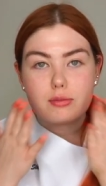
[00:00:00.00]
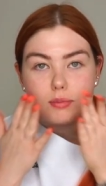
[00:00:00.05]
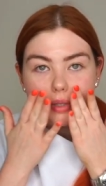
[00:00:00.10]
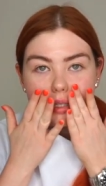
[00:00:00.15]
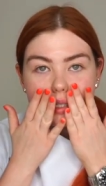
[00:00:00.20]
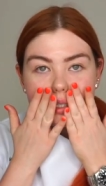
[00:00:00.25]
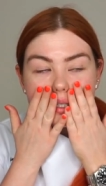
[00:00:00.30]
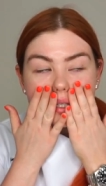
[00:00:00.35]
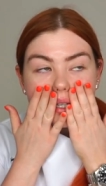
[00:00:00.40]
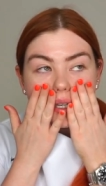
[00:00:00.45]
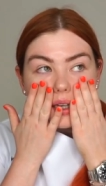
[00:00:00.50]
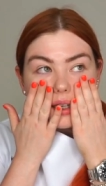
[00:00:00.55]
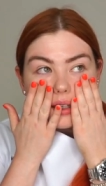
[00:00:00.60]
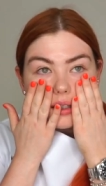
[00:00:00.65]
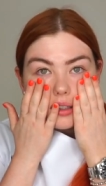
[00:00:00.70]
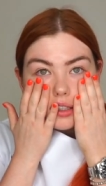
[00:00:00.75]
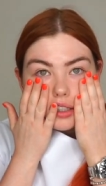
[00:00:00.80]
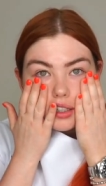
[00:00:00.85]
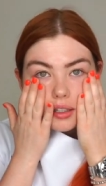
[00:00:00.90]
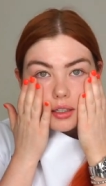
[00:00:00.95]
My
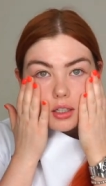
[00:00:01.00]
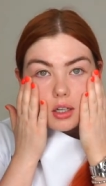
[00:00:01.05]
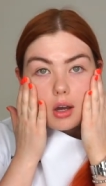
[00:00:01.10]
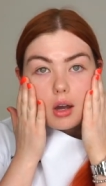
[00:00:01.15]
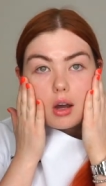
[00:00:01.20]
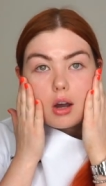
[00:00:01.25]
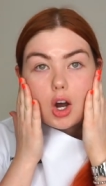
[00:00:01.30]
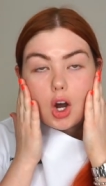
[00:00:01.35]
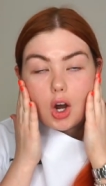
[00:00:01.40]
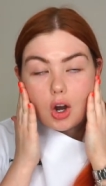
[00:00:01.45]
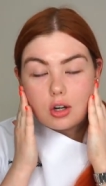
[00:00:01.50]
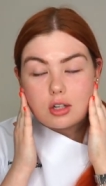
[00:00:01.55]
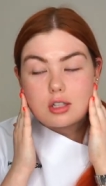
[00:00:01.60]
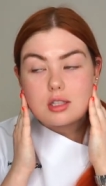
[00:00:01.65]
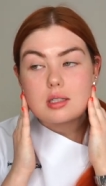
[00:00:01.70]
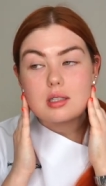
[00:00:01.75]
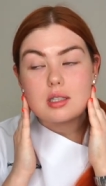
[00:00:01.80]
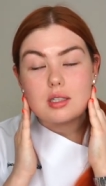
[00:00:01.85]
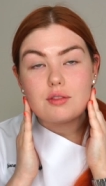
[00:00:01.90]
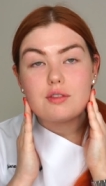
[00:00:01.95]
skin
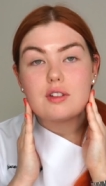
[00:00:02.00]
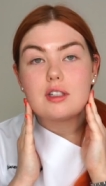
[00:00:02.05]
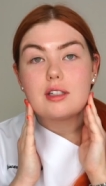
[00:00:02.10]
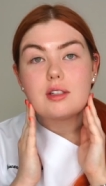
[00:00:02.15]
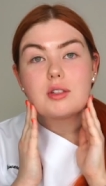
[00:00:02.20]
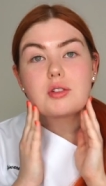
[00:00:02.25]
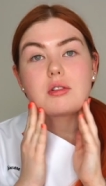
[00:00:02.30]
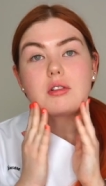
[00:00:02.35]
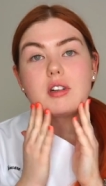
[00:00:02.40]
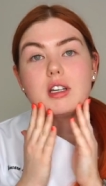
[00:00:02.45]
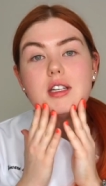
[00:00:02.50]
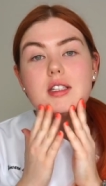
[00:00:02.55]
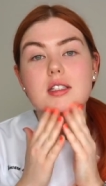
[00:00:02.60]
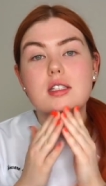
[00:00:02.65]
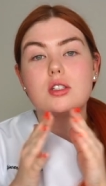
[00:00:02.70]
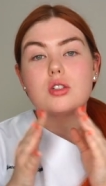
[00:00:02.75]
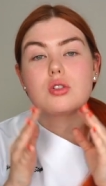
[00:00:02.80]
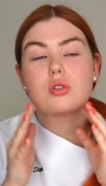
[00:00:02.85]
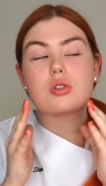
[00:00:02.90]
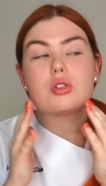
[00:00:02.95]
honestly feels great.
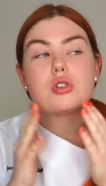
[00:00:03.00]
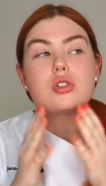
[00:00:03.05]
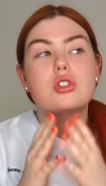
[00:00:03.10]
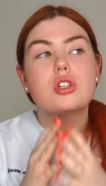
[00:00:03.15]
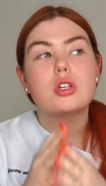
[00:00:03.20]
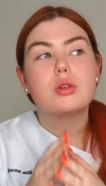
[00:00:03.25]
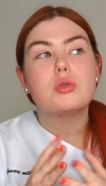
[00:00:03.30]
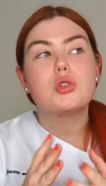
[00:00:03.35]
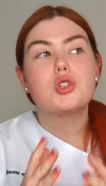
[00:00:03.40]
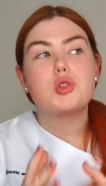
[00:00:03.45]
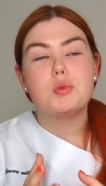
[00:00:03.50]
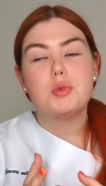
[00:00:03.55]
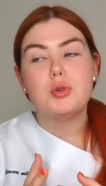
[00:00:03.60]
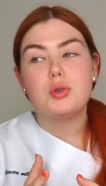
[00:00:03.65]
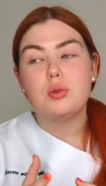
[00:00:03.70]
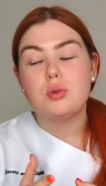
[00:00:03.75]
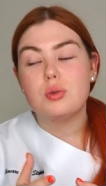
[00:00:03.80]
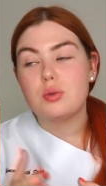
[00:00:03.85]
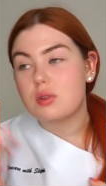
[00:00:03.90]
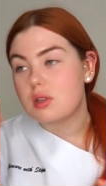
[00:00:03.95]
It's just so
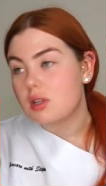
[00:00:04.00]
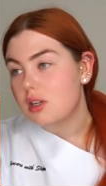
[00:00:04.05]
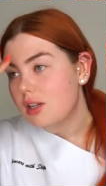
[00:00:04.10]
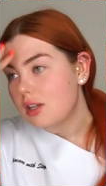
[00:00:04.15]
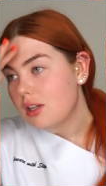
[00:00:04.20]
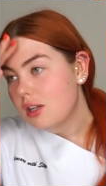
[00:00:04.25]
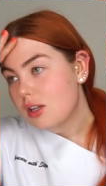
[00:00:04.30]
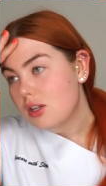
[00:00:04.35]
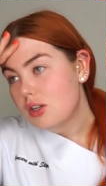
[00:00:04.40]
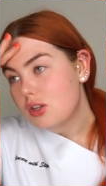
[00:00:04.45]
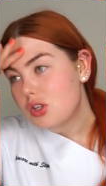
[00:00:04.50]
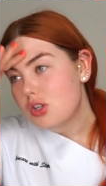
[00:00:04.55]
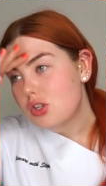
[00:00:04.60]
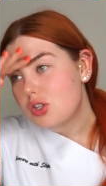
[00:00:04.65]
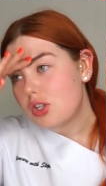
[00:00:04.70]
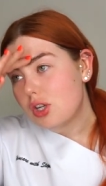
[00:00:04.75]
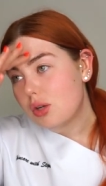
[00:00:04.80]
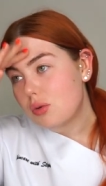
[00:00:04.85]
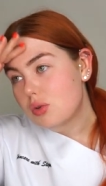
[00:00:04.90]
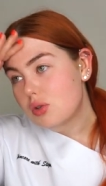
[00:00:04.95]
smooth,
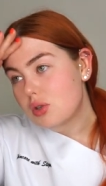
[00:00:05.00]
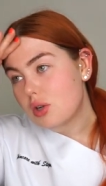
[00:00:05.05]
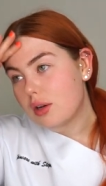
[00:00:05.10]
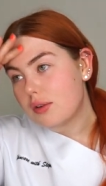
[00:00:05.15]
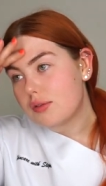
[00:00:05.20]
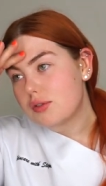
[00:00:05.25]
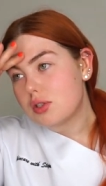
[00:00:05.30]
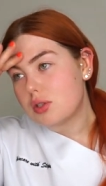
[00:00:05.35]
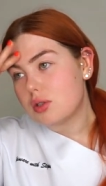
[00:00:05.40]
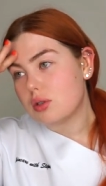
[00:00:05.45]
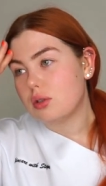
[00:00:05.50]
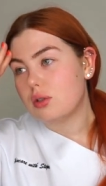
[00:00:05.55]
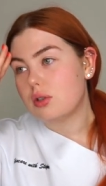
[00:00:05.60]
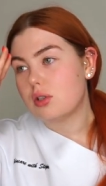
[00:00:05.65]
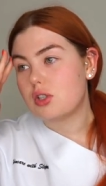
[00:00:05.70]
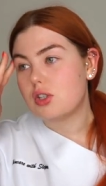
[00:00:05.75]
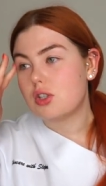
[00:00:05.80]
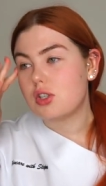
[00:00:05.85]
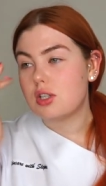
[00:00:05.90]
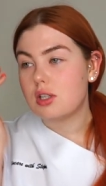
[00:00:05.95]
so soft to
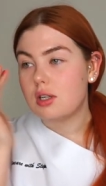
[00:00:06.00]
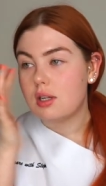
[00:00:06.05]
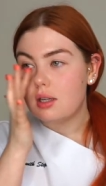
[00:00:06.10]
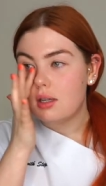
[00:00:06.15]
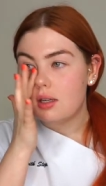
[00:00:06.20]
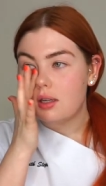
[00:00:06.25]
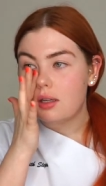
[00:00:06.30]
touch.